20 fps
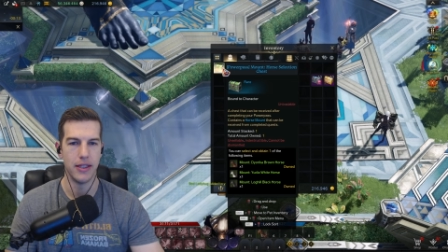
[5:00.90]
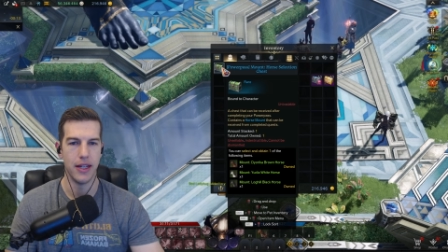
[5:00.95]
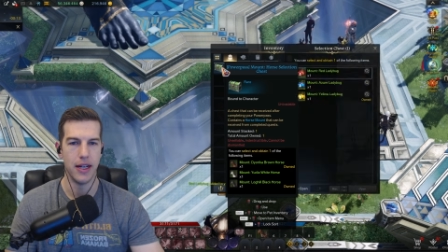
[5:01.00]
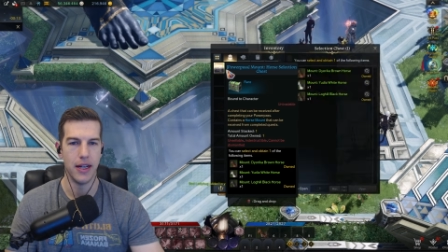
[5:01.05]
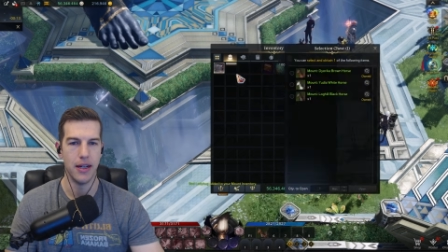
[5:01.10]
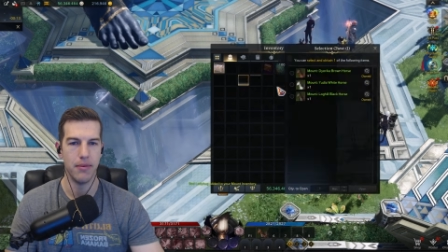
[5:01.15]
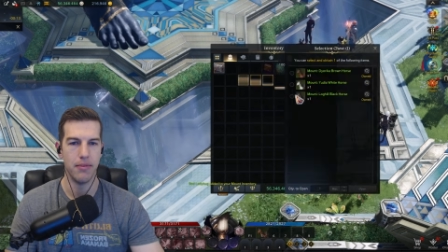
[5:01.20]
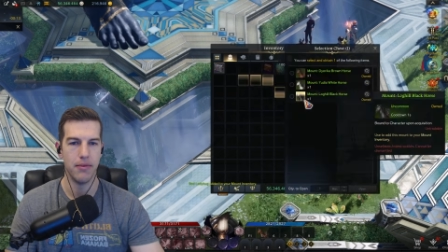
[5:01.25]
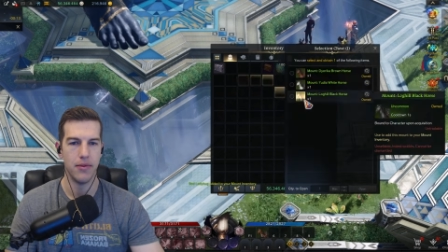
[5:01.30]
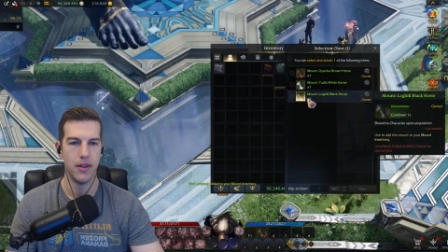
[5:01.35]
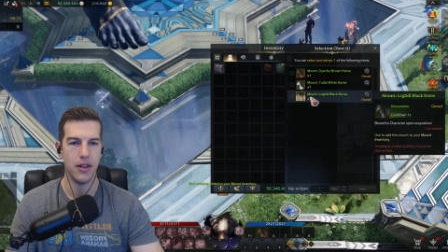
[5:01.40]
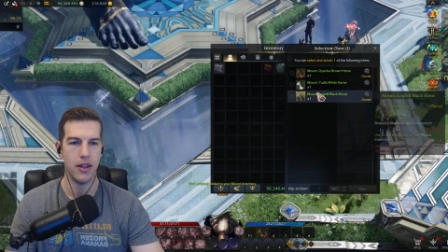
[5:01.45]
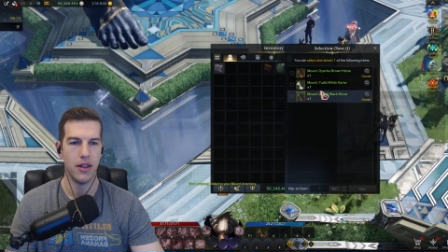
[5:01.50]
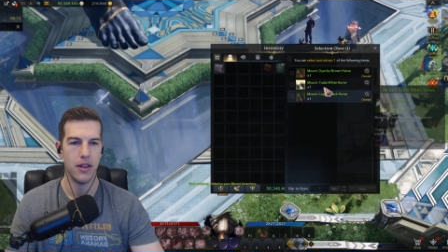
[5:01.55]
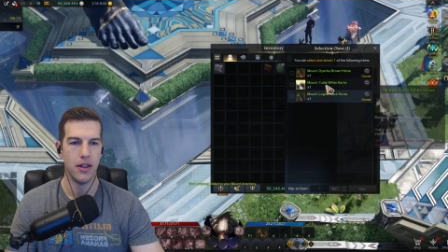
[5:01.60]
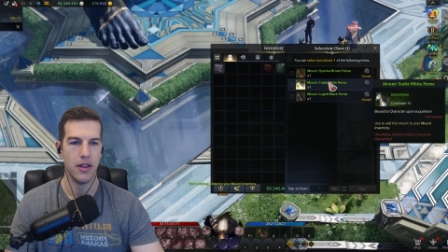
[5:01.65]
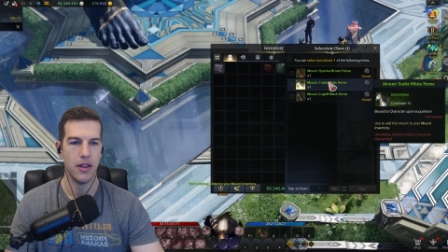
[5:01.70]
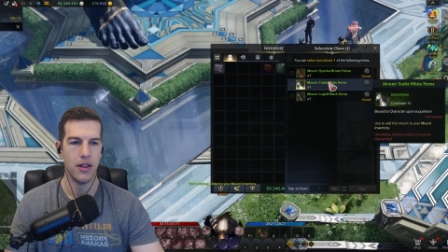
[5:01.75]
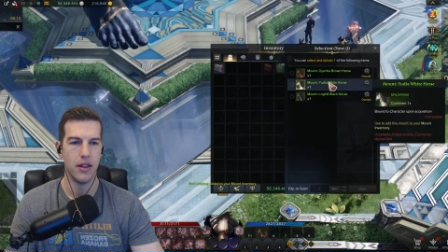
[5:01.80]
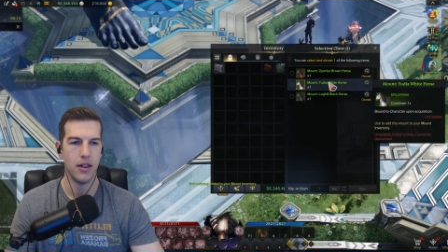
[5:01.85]
time.
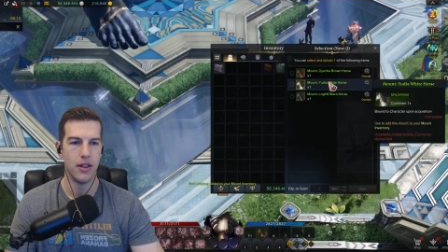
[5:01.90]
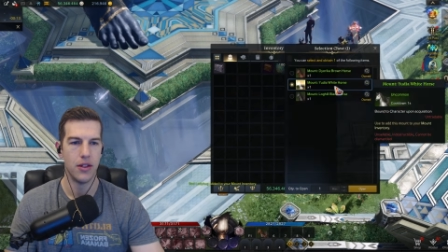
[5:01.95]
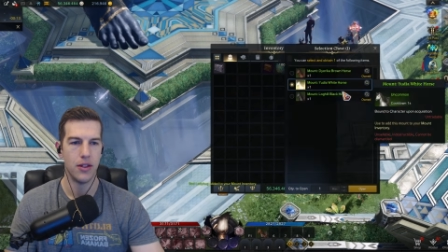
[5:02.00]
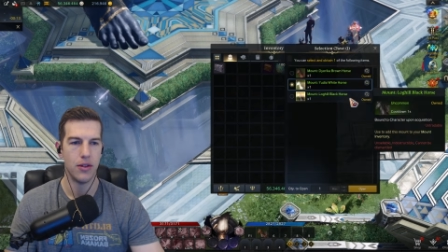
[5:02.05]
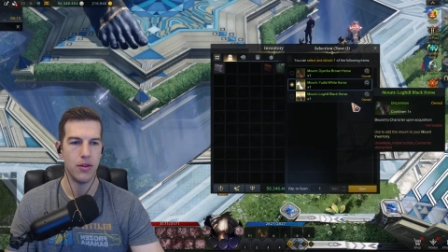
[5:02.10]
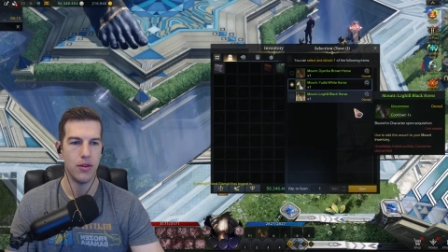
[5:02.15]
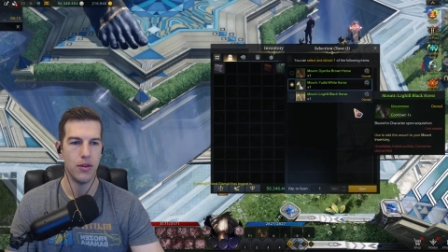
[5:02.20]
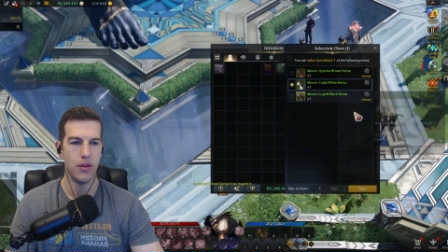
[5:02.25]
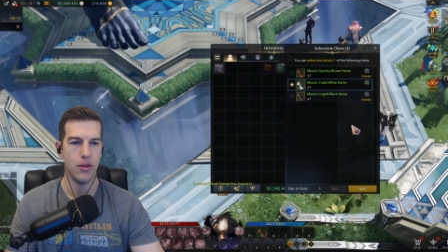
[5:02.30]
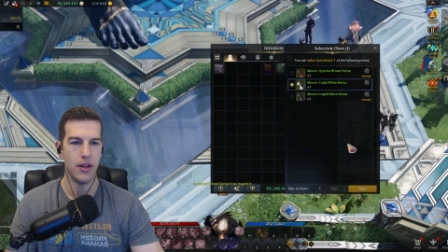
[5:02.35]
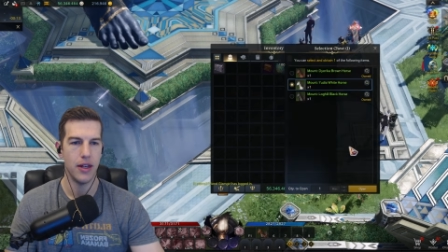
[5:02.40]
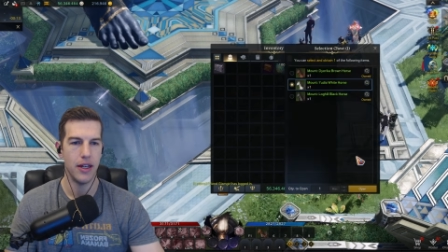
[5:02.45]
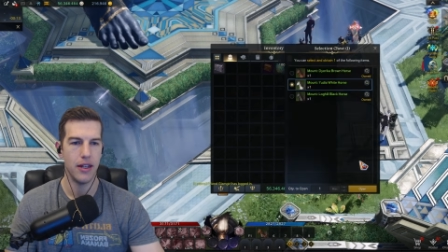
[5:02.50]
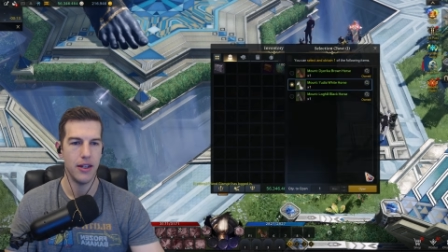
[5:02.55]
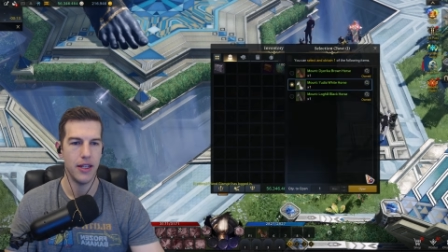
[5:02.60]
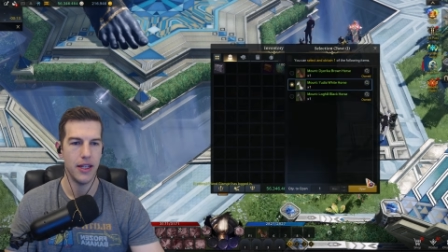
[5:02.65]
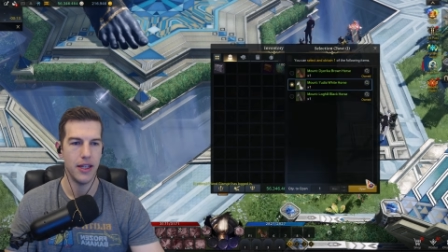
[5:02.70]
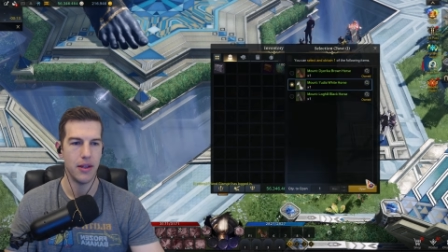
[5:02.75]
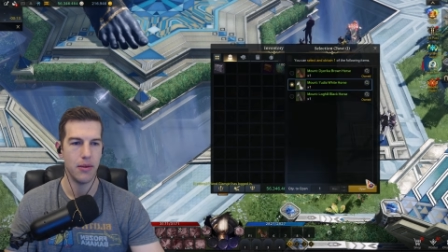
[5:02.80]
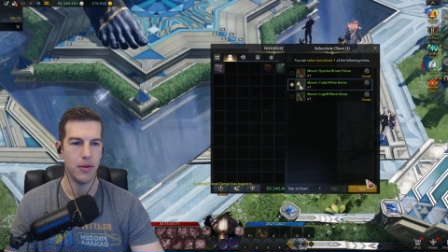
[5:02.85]
Sure,
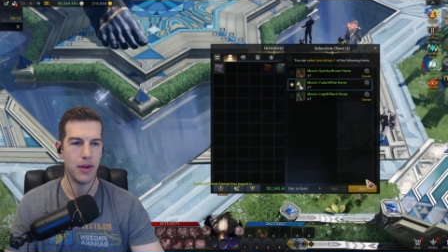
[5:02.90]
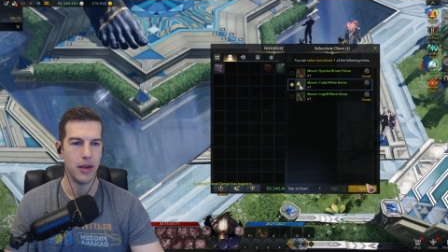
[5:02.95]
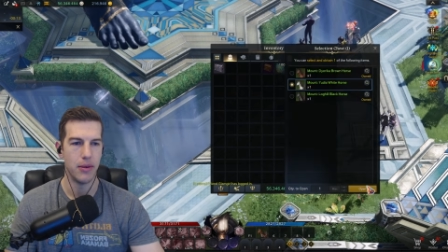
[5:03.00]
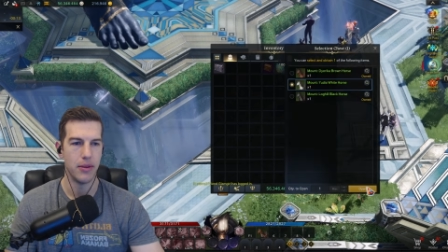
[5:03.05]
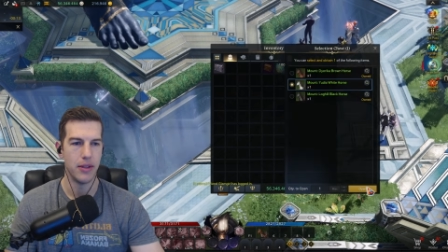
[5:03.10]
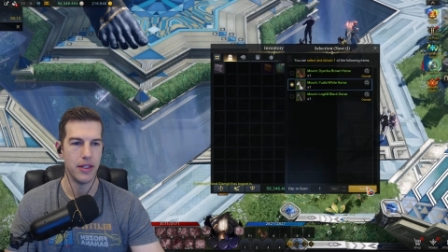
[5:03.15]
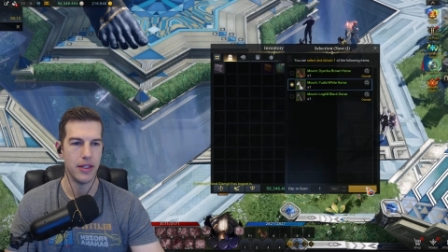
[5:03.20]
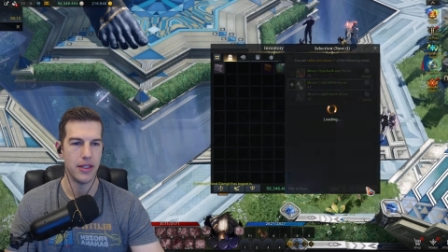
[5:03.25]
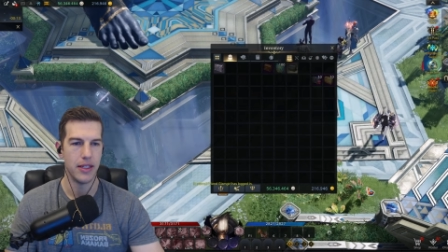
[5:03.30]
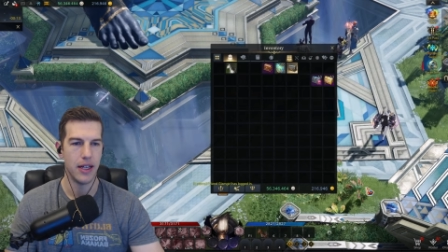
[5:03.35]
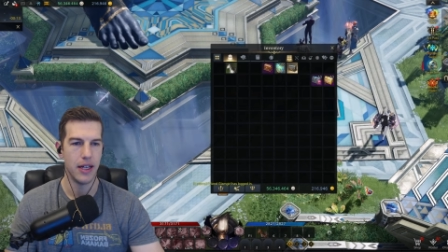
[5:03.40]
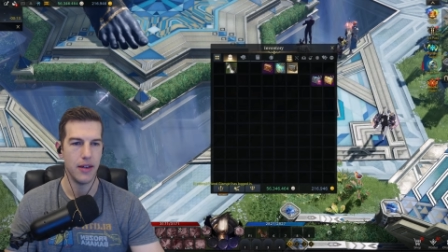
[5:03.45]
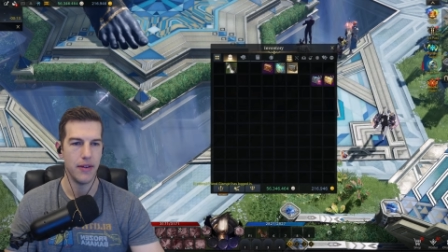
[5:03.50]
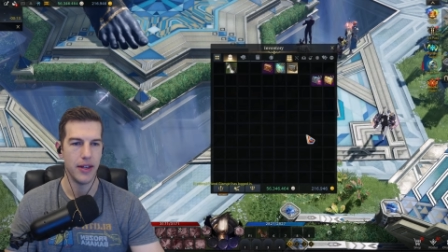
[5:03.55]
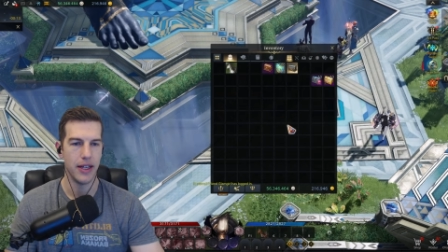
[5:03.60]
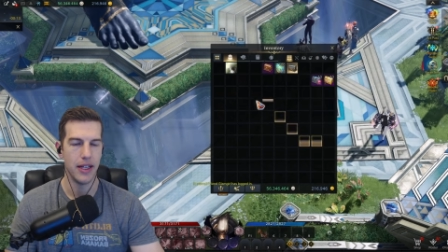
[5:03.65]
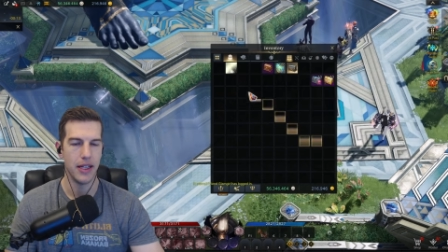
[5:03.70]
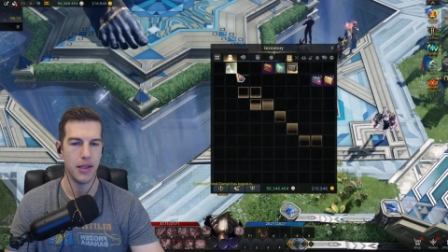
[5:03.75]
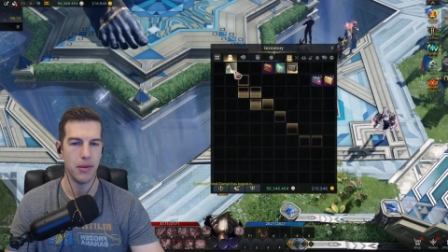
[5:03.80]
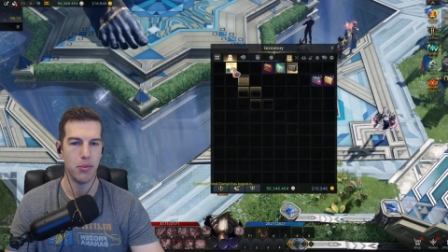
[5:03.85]
I'll get the white one this time.
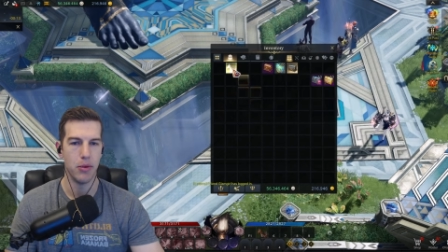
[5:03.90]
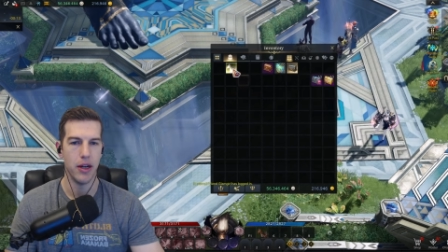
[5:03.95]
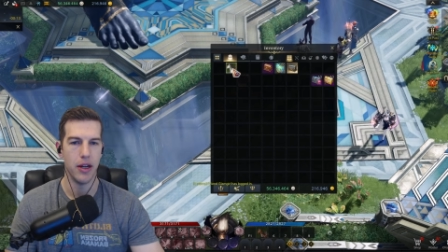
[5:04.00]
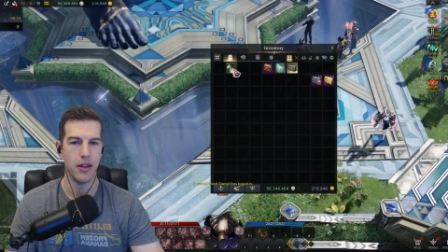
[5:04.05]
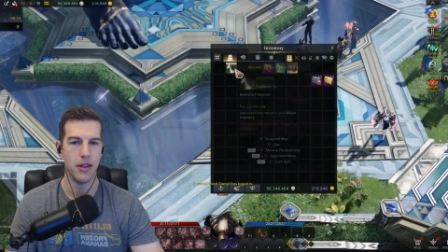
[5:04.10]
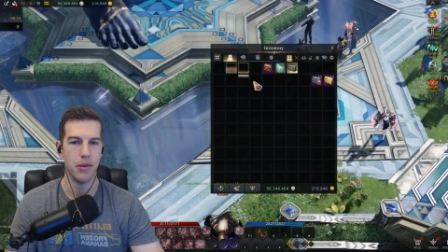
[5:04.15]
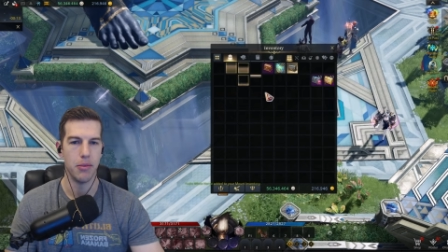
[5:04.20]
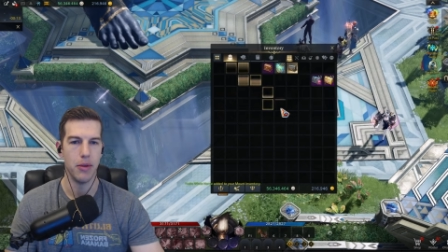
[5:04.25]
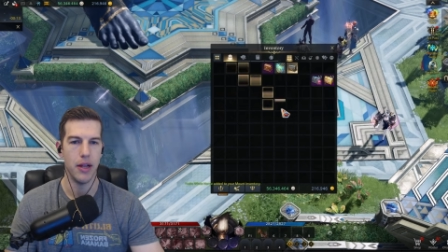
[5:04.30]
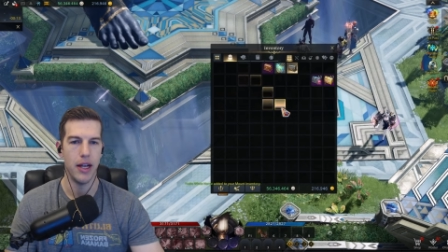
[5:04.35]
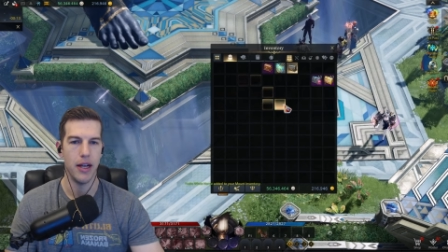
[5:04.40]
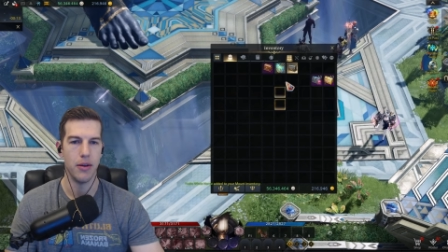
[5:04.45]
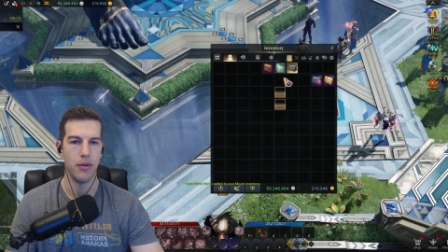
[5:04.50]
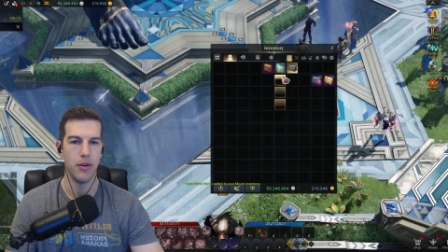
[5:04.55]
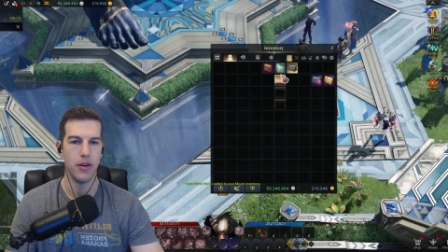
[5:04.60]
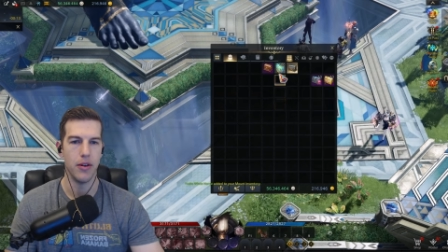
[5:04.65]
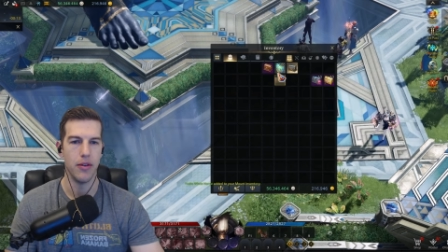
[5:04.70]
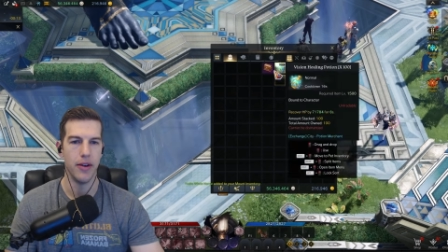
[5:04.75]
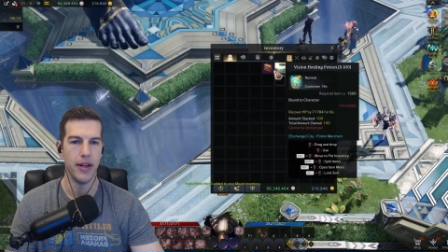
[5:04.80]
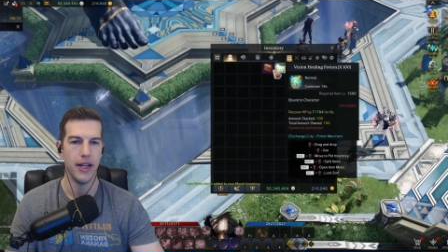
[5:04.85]
I got the brown, the black
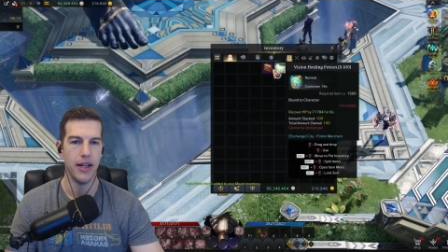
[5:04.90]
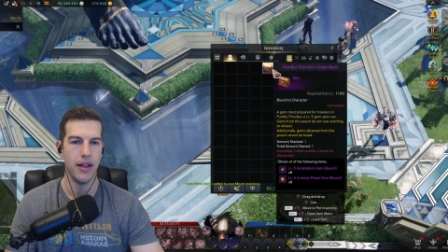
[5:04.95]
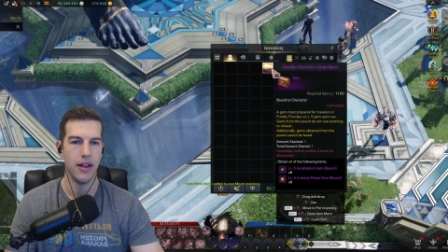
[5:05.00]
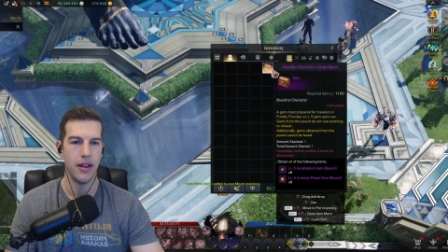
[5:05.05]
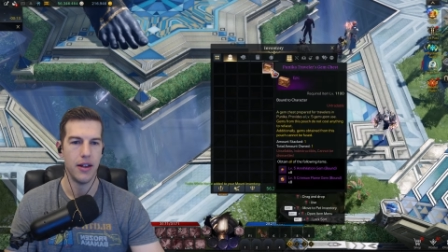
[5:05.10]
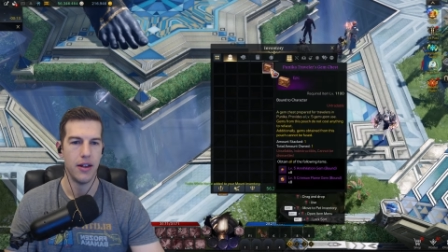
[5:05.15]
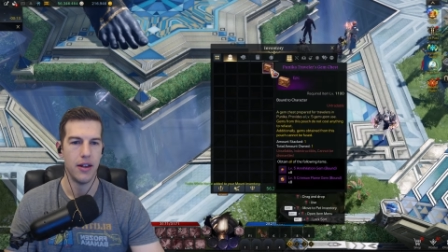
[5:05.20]
one already.